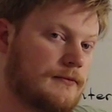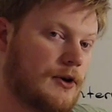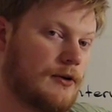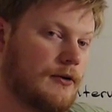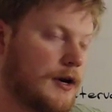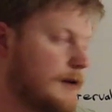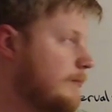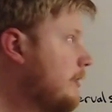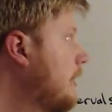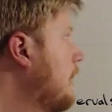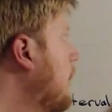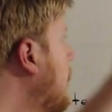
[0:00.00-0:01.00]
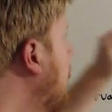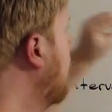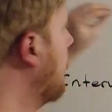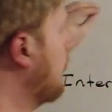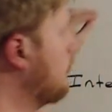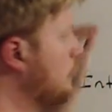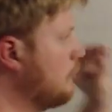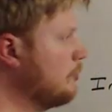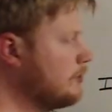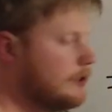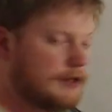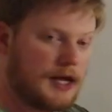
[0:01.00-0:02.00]
All right, and
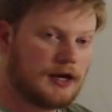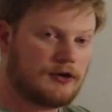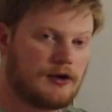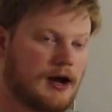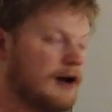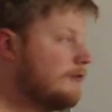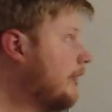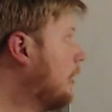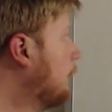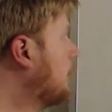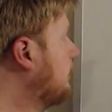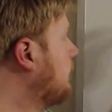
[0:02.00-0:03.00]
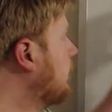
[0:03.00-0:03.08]
using that graph, I want to